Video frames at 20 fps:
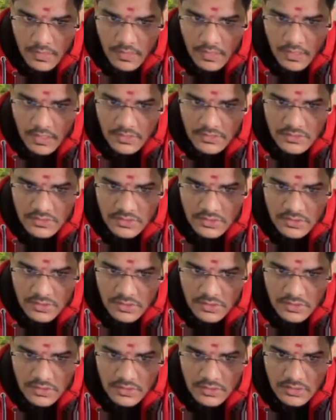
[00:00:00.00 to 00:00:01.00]
next
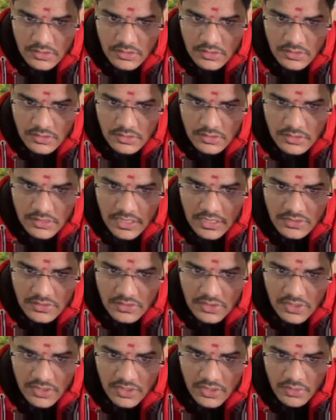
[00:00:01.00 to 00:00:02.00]

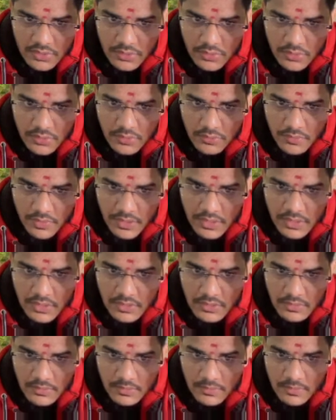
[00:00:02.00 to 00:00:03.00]
saturated unit weight,